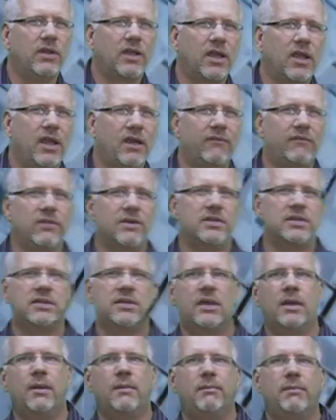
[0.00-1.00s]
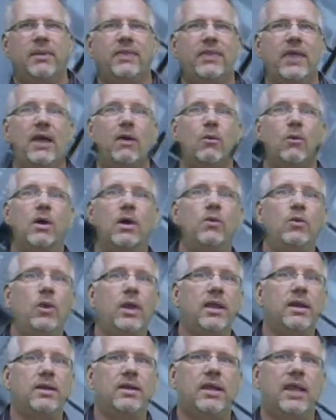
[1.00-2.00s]
in the conference, but that one
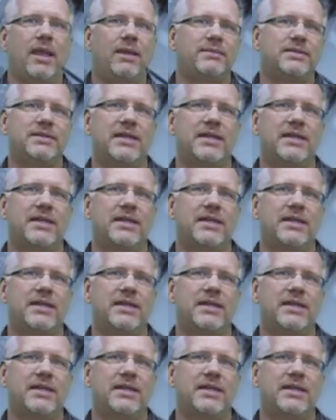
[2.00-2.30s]
win came